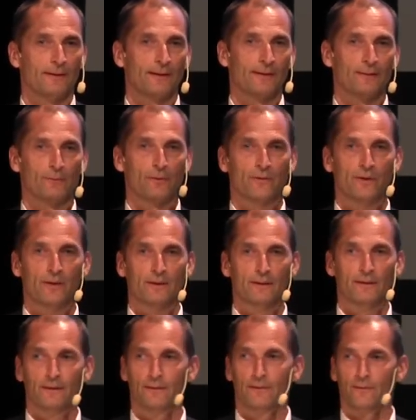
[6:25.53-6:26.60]
And the
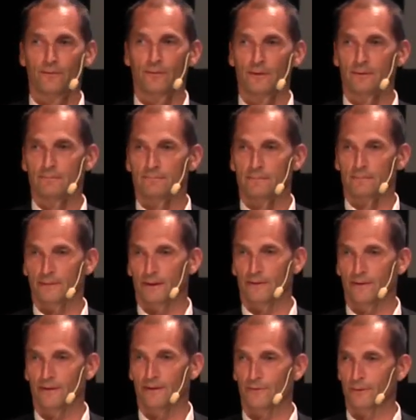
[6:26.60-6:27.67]
recycling industry
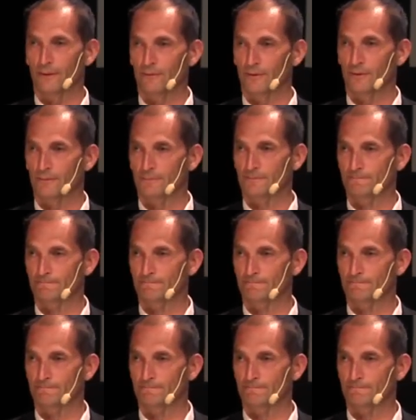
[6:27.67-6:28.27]
has less revenue.